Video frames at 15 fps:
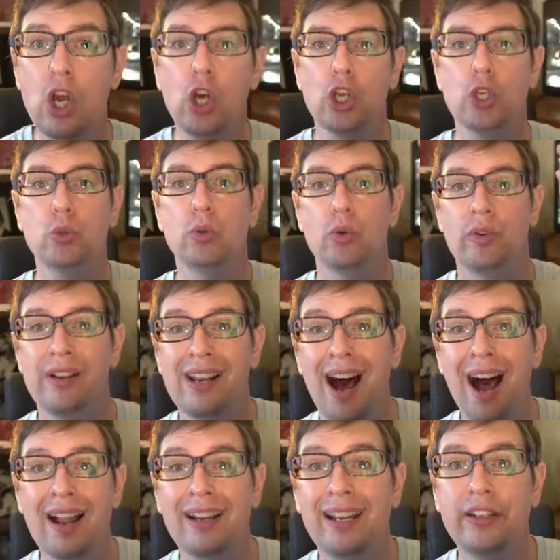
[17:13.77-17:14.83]
you do
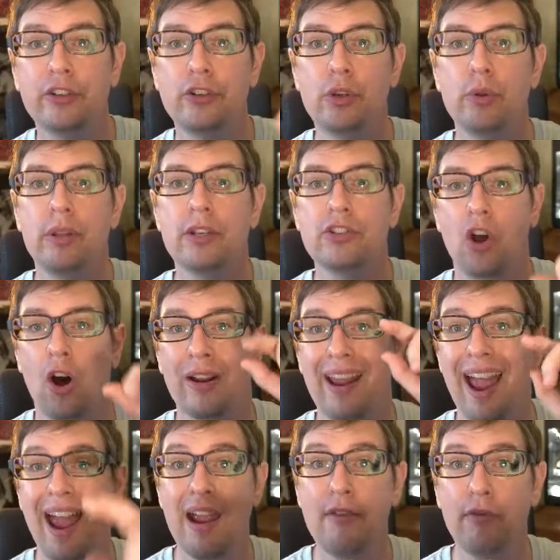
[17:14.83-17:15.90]
not need to do this on
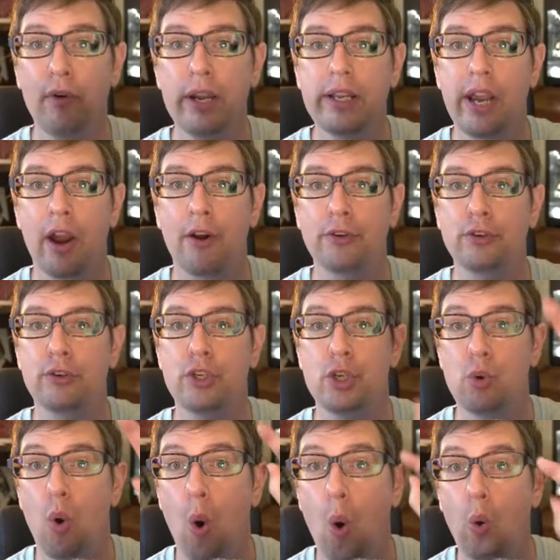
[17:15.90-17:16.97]
every character.
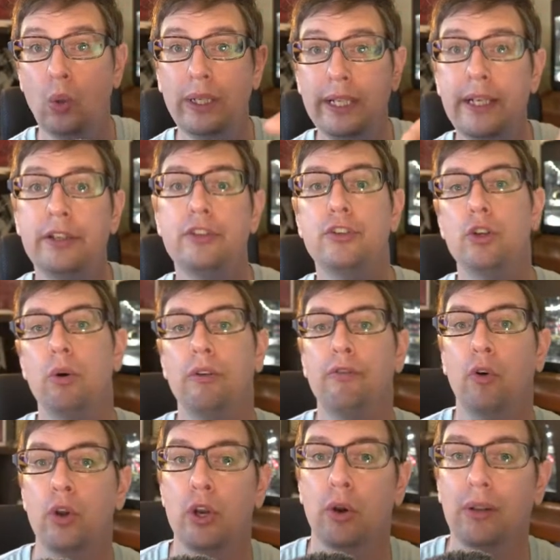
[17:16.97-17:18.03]
You only need to do it
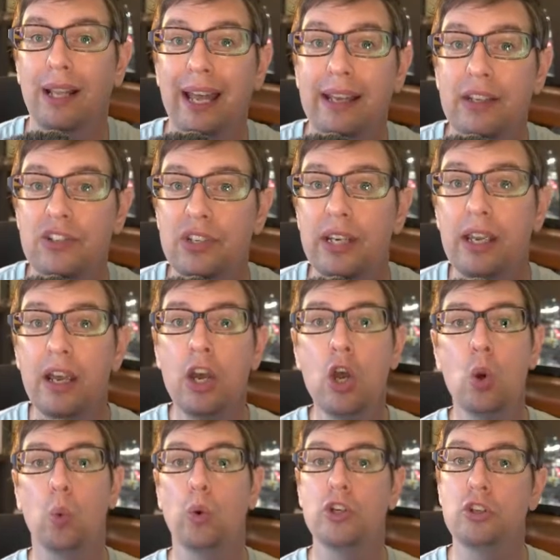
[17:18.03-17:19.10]
for your legacy,
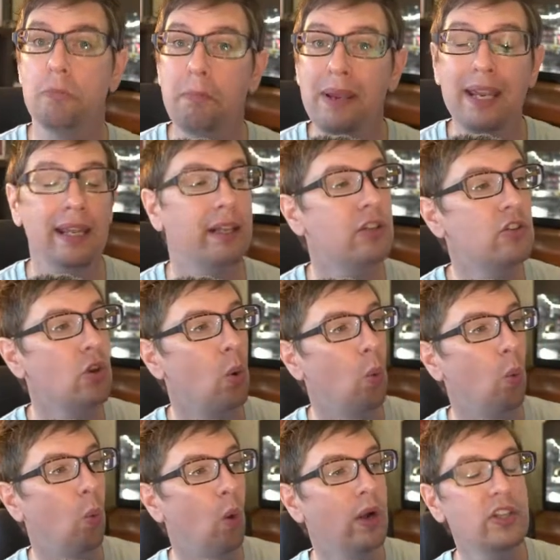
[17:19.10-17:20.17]
which means
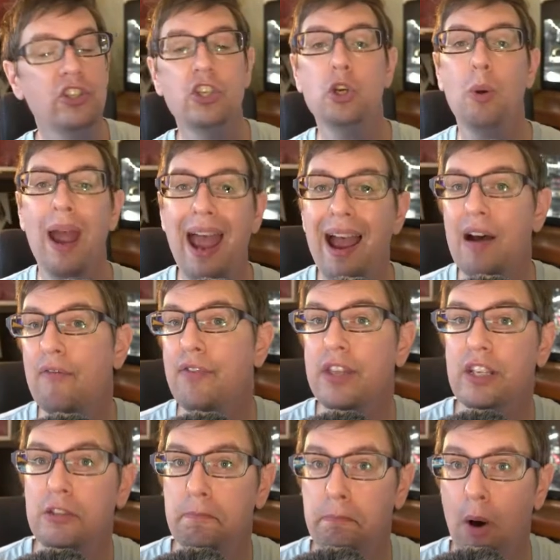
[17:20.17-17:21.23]
once you have
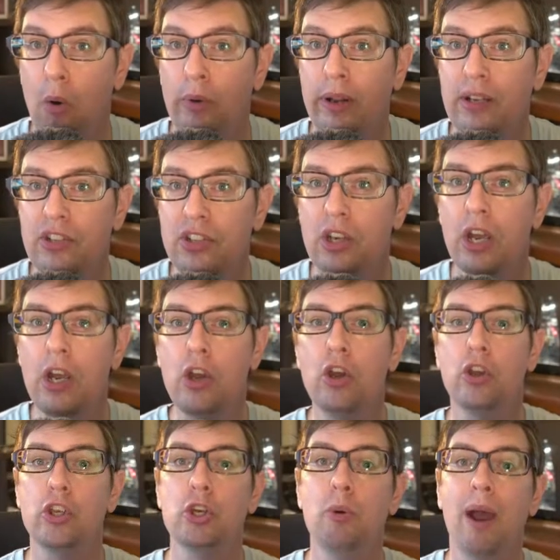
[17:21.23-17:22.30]
this bonus,
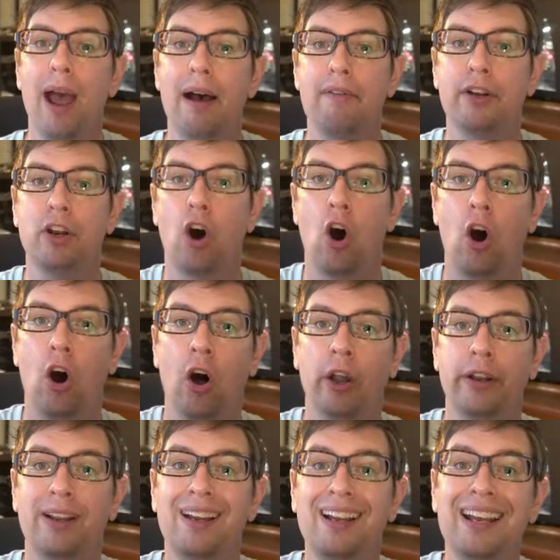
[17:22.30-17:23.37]
you have it
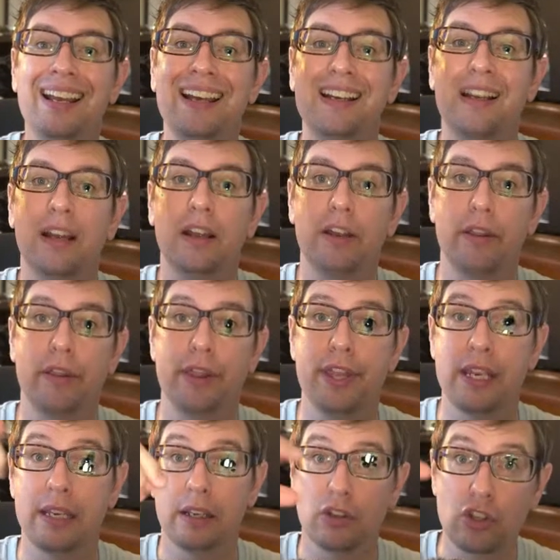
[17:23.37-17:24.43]
on
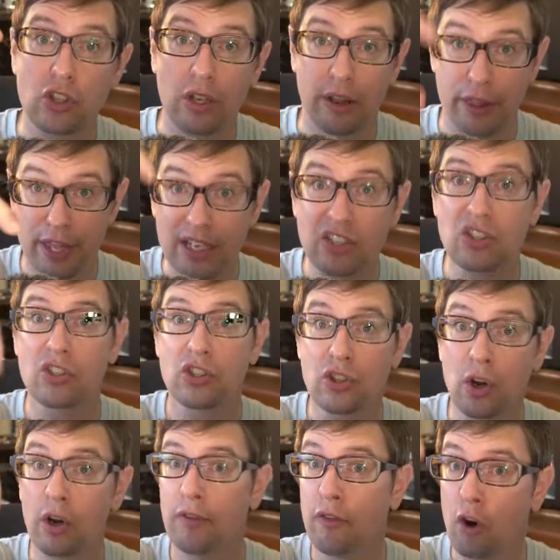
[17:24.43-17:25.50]
this
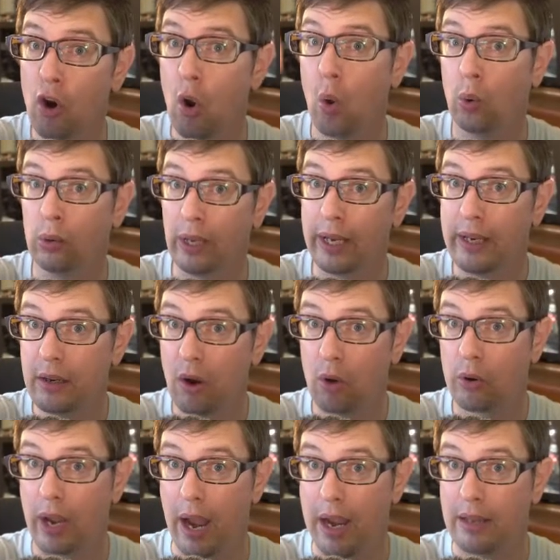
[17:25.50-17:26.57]
server only.
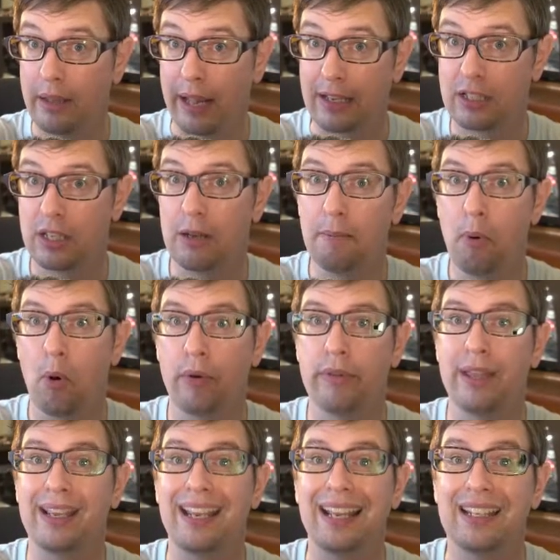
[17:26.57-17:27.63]
Okay, that's the important
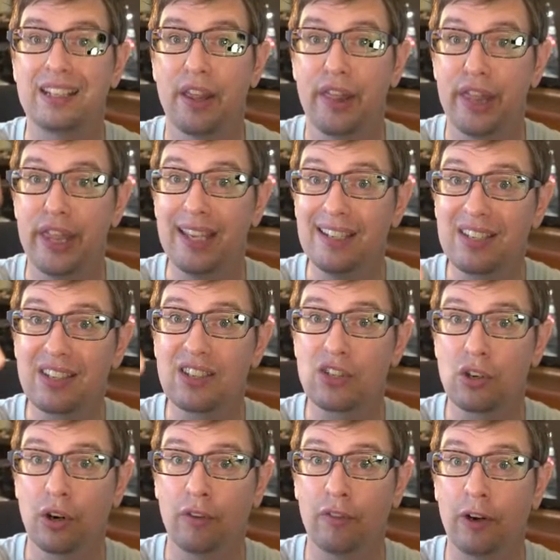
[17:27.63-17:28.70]
thing. It's this
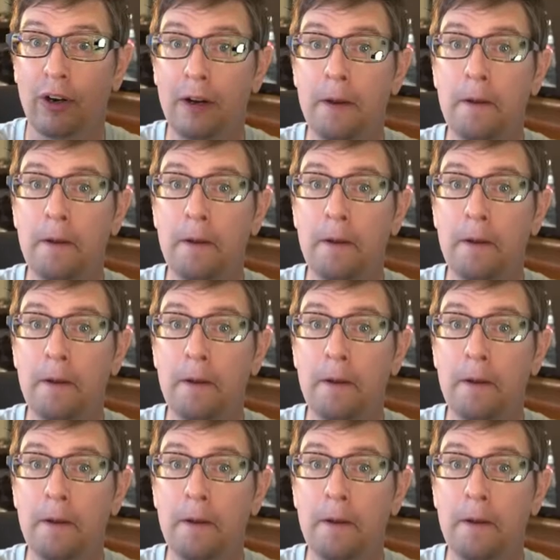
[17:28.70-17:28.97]
server,